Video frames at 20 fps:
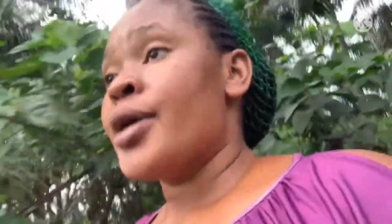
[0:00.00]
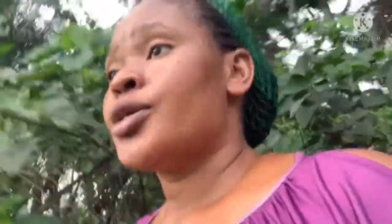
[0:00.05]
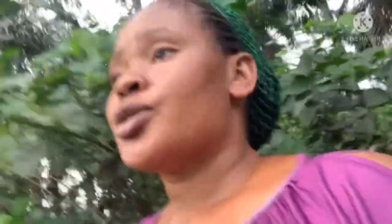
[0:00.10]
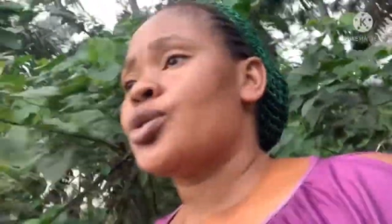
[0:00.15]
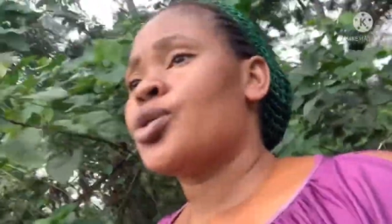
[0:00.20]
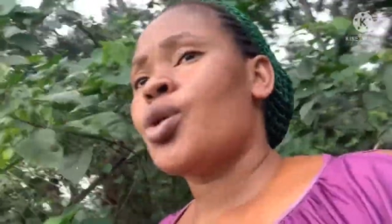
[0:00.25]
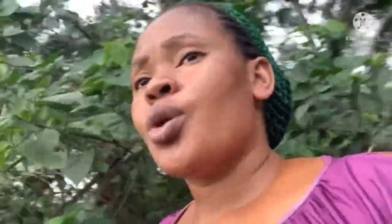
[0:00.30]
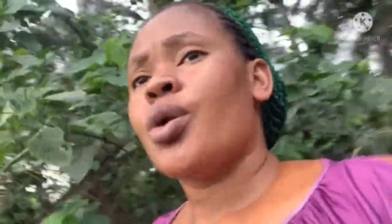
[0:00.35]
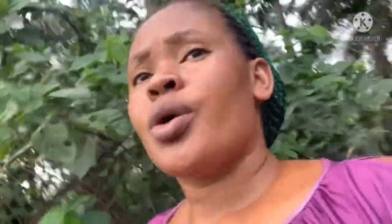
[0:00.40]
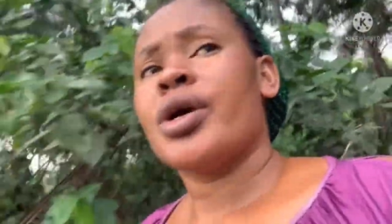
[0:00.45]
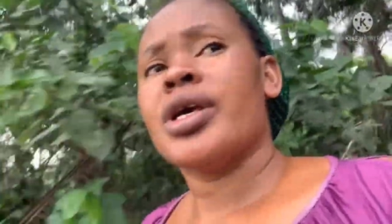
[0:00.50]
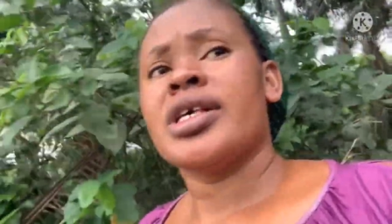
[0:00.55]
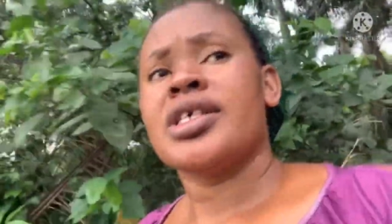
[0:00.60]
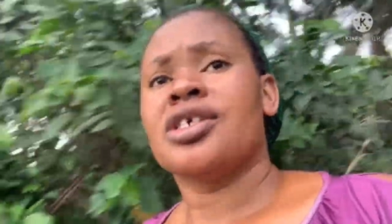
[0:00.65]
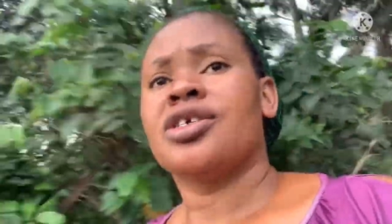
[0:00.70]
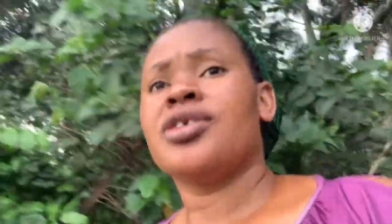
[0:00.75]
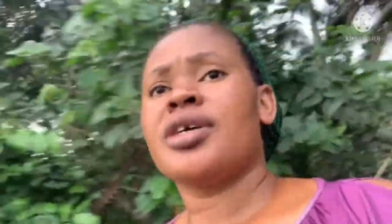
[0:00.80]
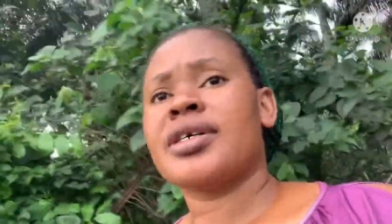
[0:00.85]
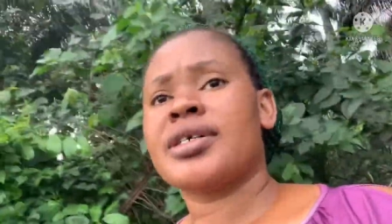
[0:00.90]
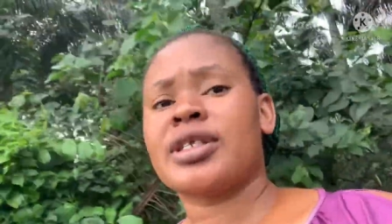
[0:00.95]
So
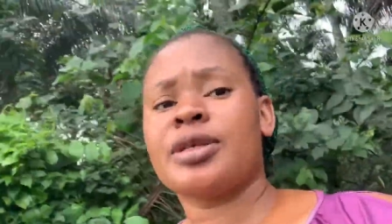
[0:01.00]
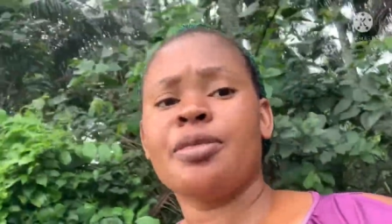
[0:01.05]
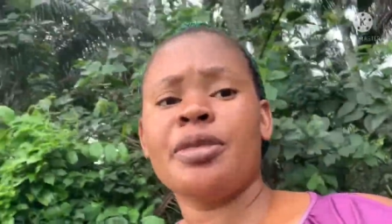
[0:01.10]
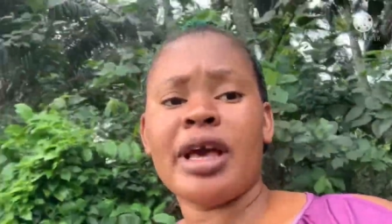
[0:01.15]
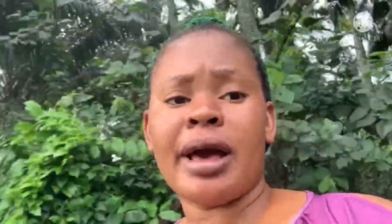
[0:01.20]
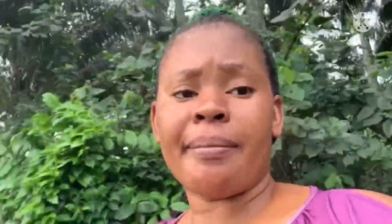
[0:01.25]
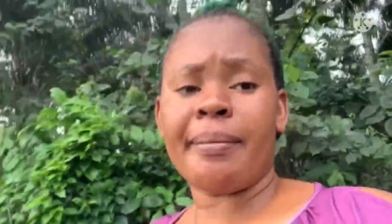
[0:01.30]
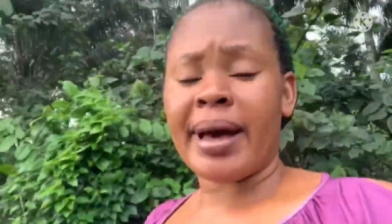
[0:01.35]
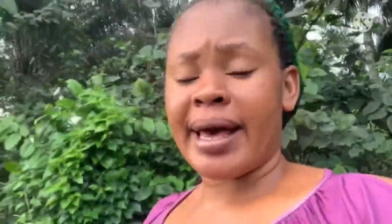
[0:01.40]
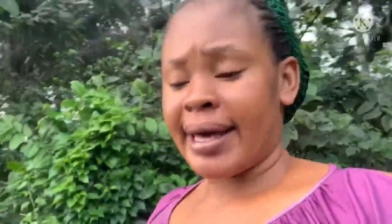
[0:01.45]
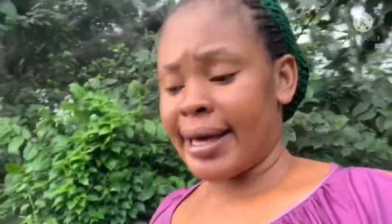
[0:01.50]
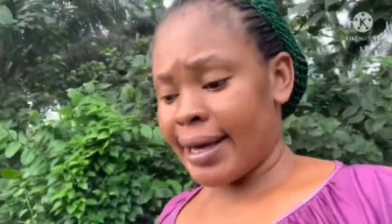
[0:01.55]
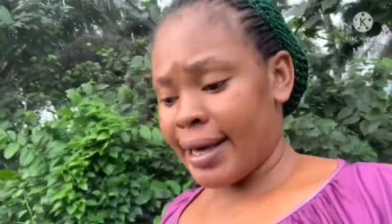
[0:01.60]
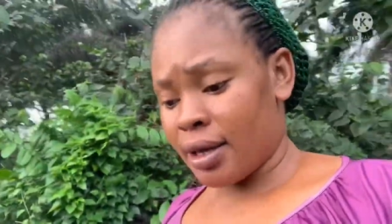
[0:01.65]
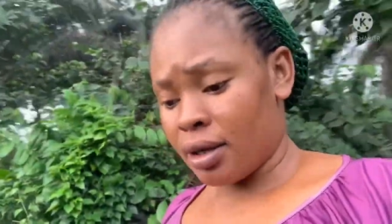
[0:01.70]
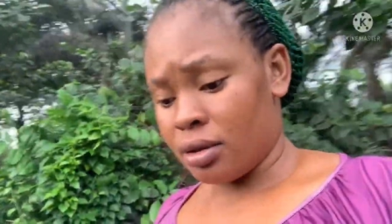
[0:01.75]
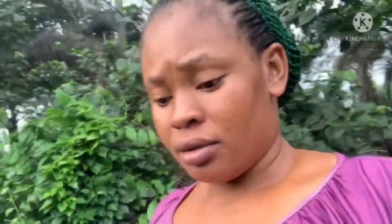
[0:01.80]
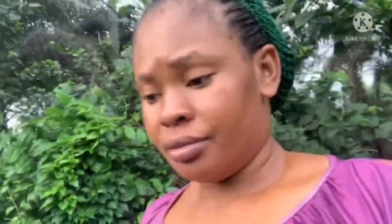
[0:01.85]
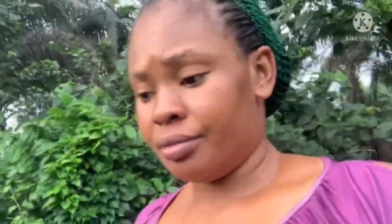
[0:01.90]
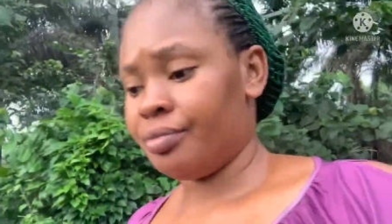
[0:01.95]
it's just me and my
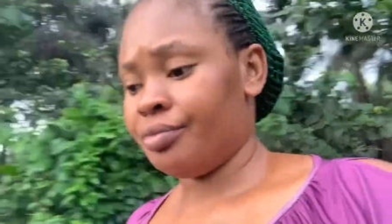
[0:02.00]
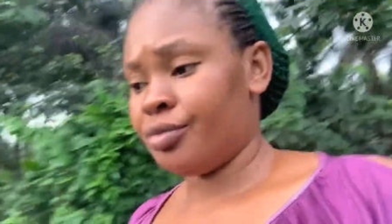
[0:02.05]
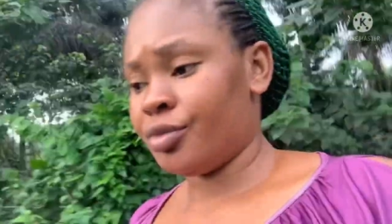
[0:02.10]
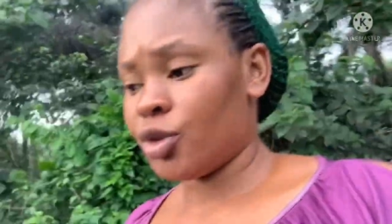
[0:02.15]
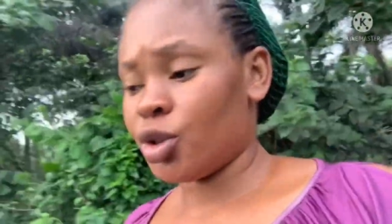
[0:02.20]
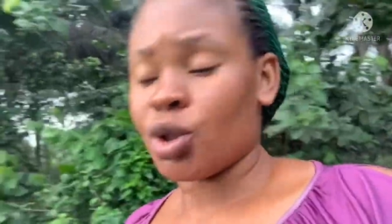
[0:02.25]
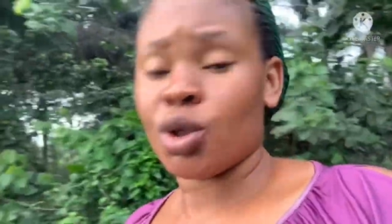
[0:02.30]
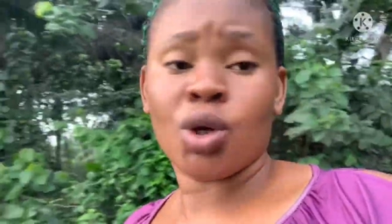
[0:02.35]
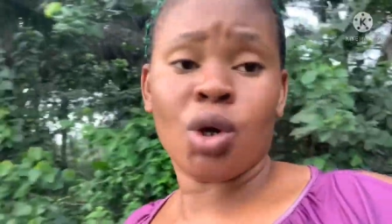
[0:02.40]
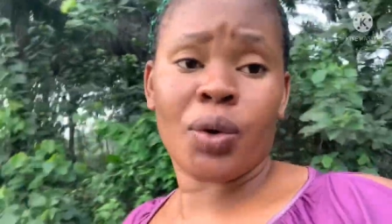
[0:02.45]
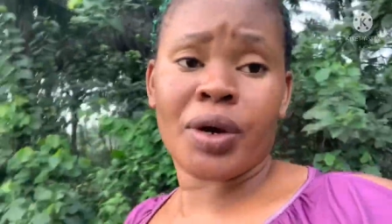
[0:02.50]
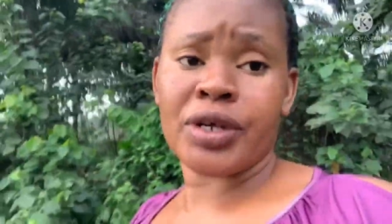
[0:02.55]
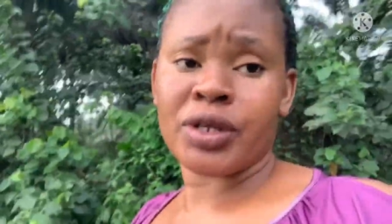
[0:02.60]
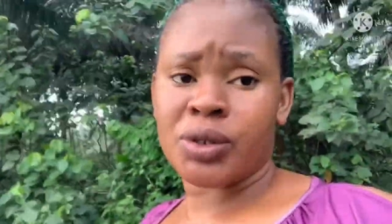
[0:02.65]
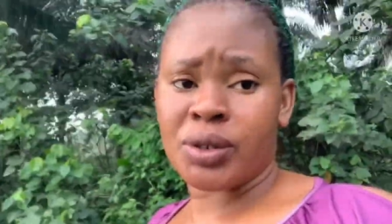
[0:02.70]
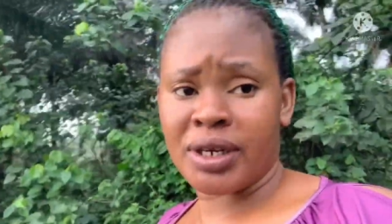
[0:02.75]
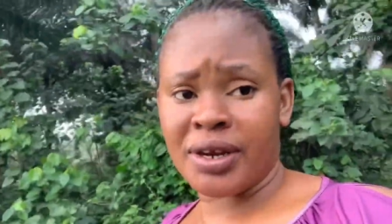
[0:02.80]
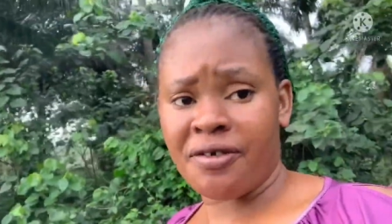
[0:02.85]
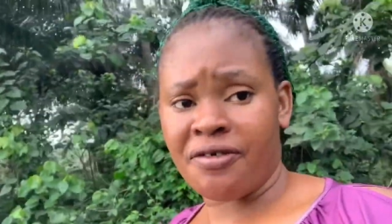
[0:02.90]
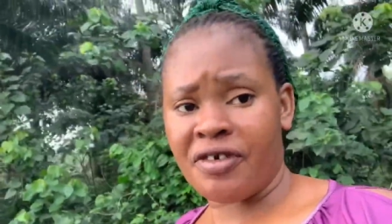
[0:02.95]
girl going
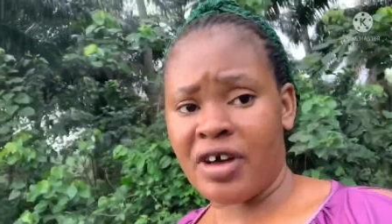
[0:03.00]
to the